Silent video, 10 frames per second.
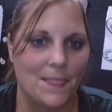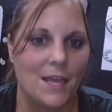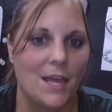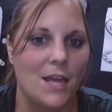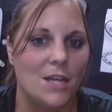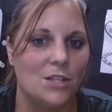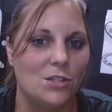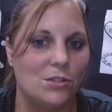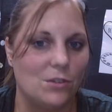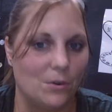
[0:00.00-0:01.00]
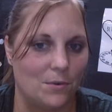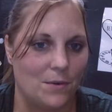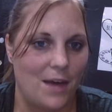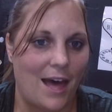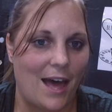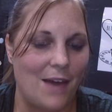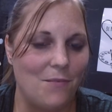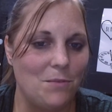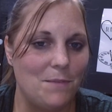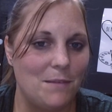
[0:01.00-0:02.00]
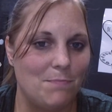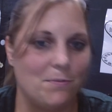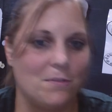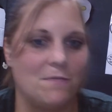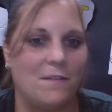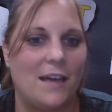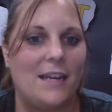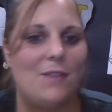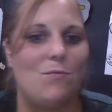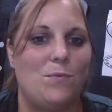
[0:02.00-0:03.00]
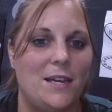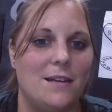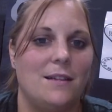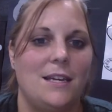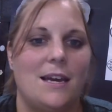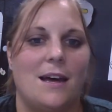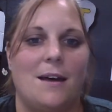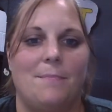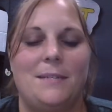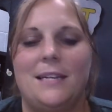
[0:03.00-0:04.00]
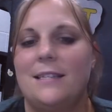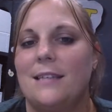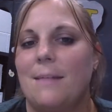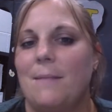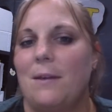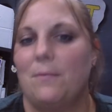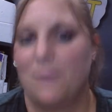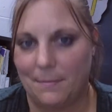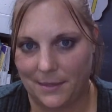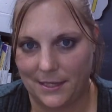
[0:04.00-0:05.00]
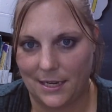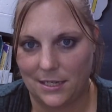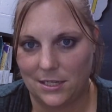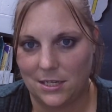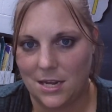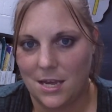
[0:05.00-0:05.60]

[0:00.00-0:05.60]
Okay. So I will be providing weekly updates on my website